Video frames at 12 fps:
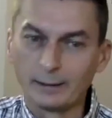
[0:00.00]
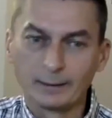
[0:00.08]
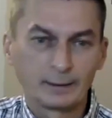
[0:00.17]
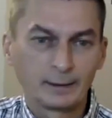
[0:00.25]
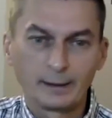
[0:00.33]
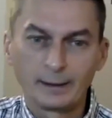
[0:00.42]
know,
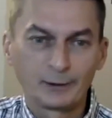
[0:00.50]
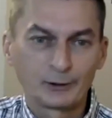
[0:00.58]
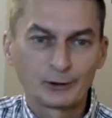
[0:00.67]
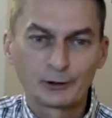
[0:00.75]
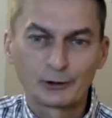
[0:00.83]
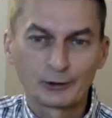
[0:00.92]

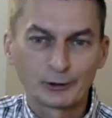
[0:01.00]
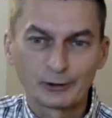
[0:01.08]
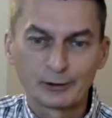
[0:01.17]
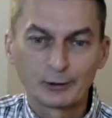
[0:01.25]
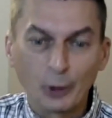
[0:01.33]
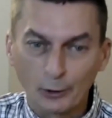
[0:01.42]

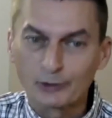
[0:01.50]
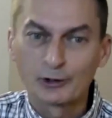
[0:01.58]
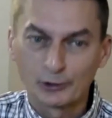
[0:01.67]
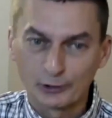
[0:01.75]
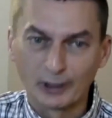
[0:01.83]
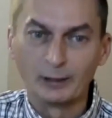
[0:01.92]
it's not
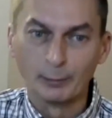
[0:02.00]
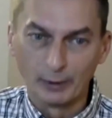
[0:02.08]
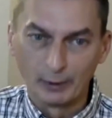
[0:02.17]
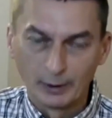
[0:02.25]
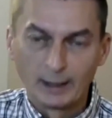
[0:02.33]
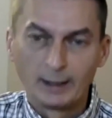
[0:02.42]

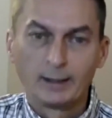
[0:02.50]
sustainable.